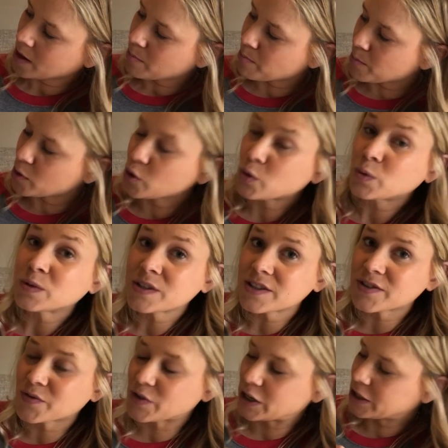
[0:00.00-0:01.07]

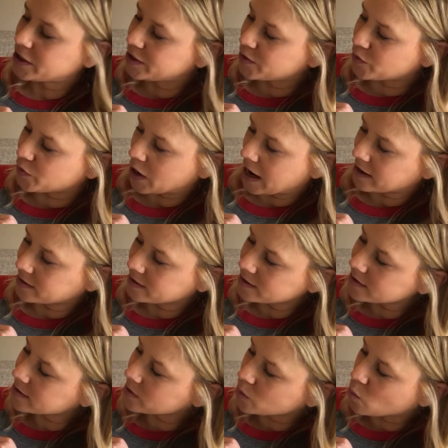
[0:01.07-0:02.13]
Moon's First
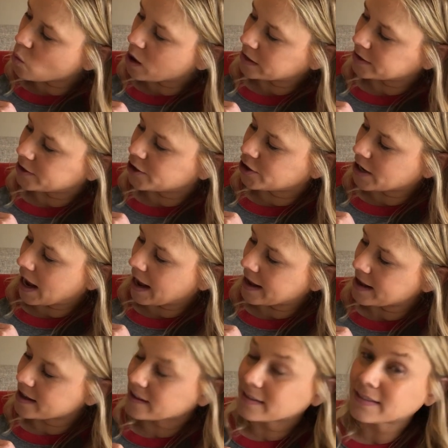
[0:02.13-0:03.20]
Friends, One
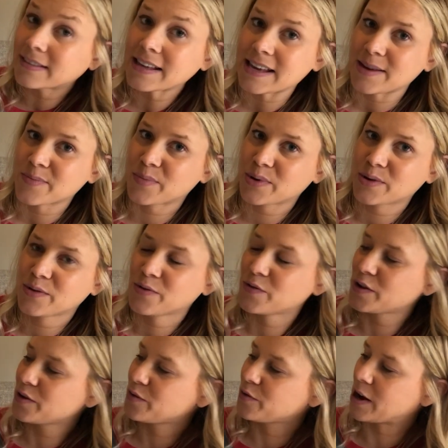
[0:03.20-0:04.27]
Giant Leap
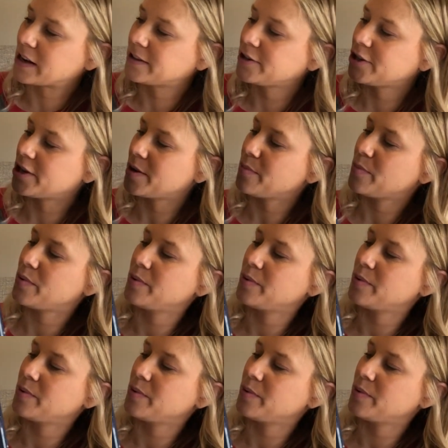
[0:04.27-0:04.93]
for Friendship.